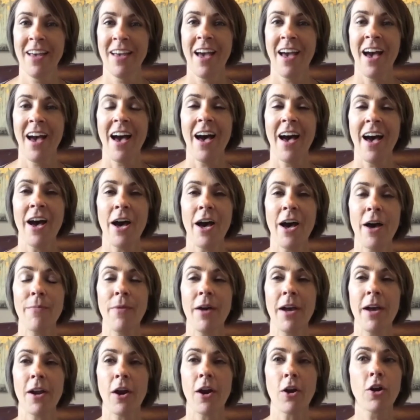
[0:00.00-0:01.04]

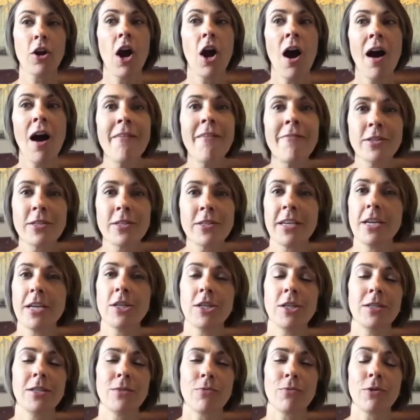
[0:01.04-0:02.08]
And our
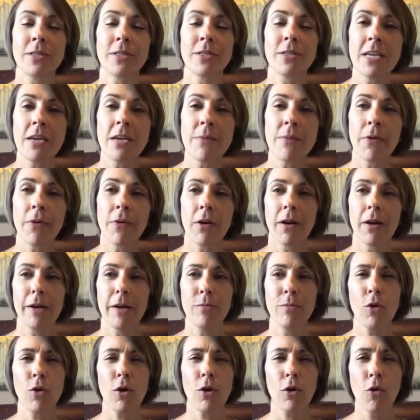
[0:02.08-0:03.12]
conversations were deeper and
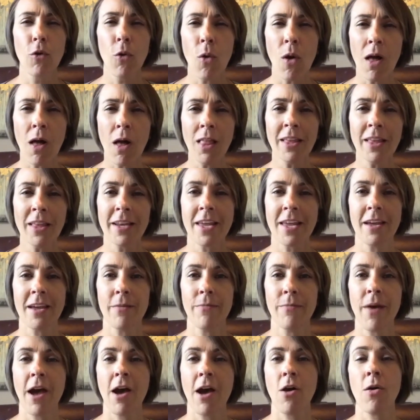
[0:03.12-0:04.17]
more quality
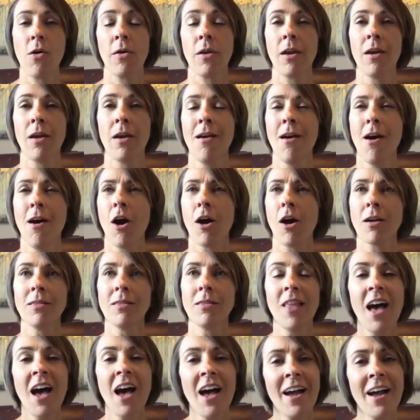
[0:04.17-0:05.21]
about our
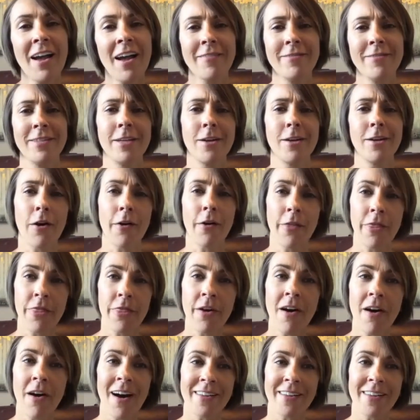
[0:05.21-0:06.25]
lives and our
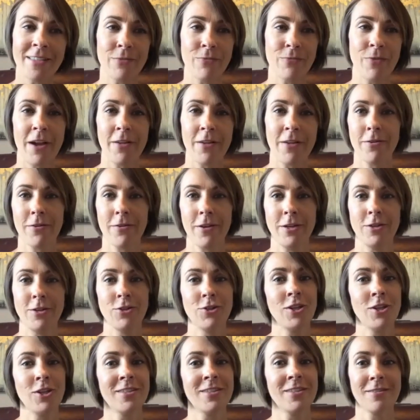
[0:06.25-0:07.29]
thoughts, rather than
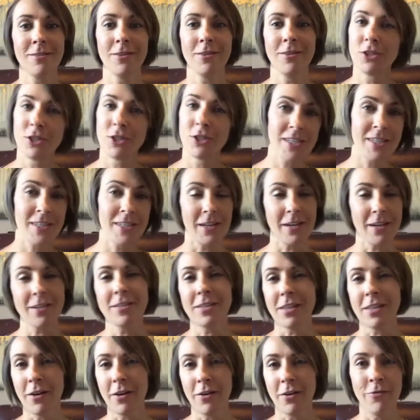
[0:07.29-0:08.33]
just logistics
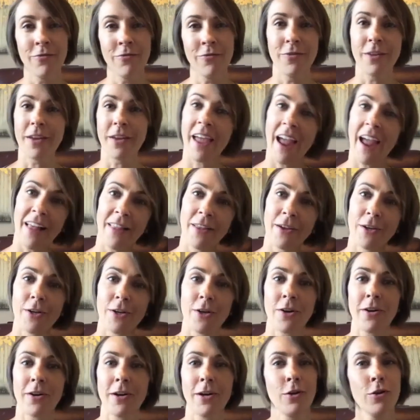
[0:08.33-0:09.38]
of the
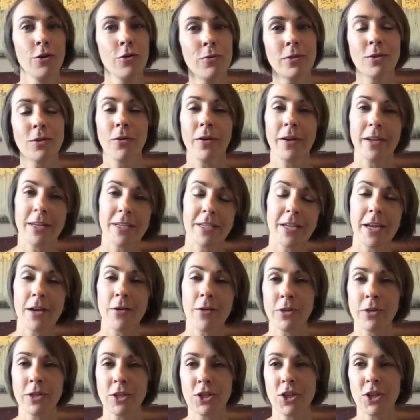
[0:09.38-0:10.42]
calendar and who was going to take
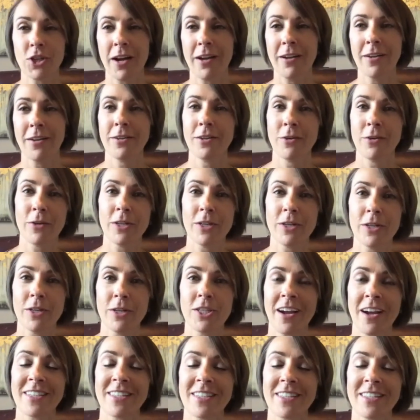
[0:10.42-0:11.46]
which child to which
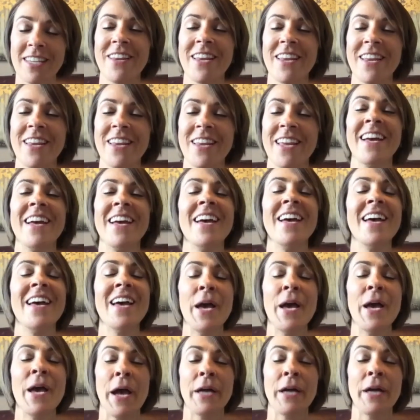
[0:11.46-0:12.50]
activity.
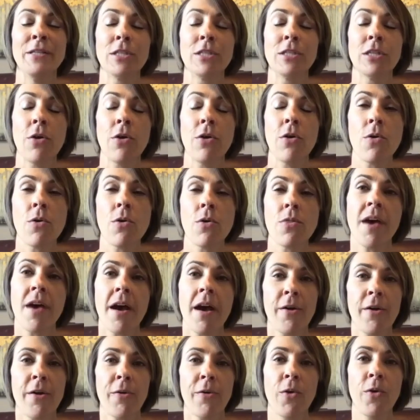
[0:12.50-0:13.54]
And so
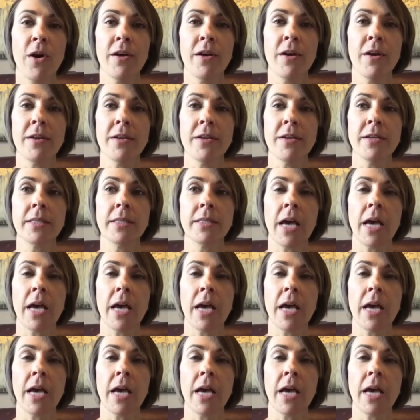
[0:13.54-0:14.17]
that was